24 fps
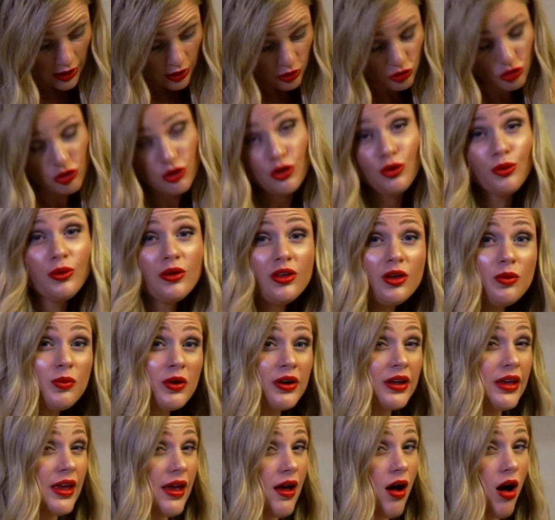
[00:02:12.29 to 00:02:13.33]
So you really
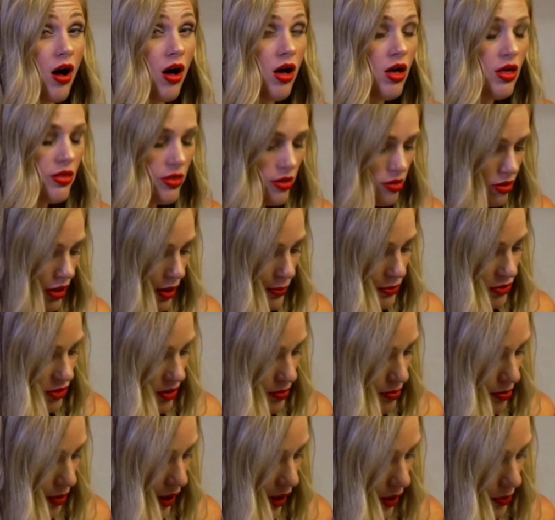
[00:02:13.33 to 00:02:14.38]
wanna get all the lumps
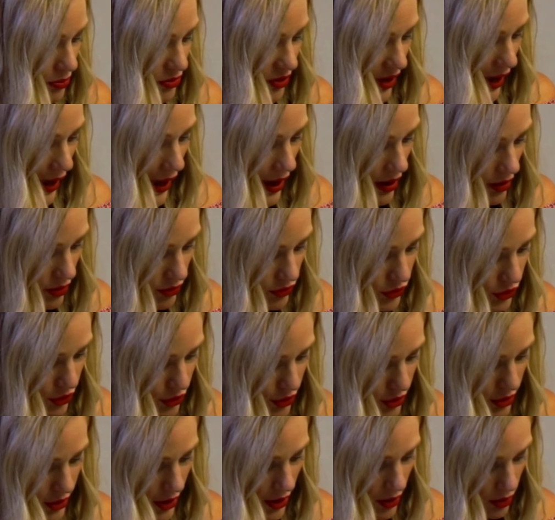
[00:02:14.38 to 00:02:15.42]
and bumps out of your
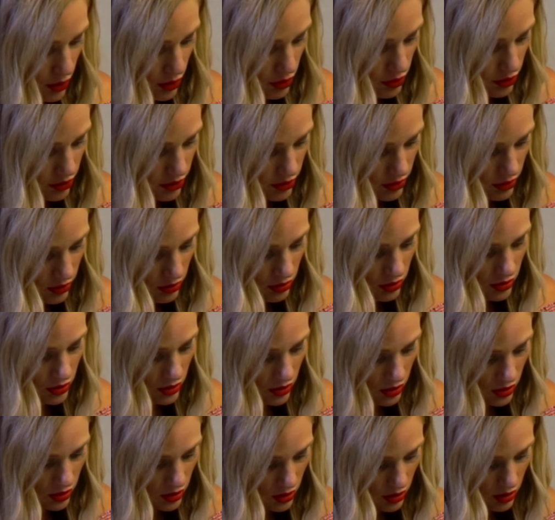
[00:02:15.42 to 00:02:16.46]
yolks.
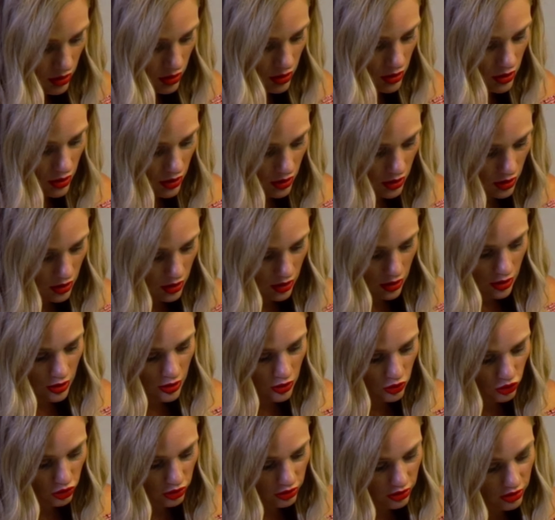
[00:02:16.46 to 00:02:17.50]

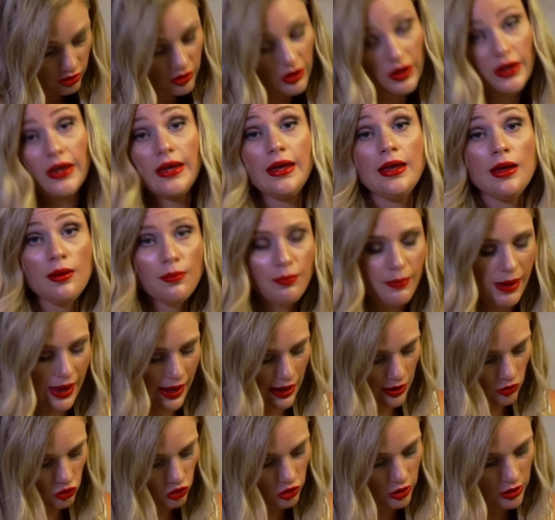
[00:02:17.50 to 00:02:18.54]
Just keep
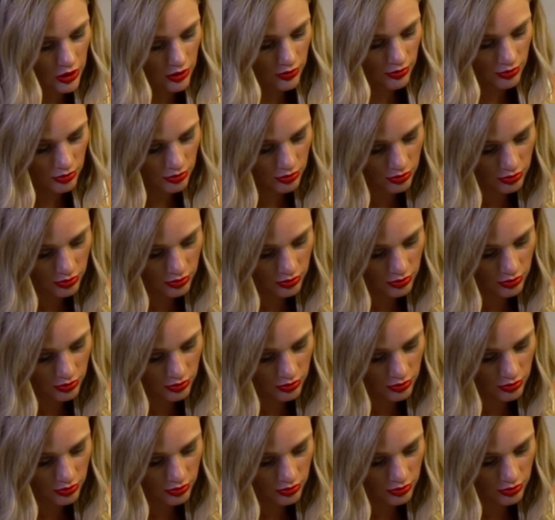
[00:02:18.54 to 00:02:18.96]
mashing.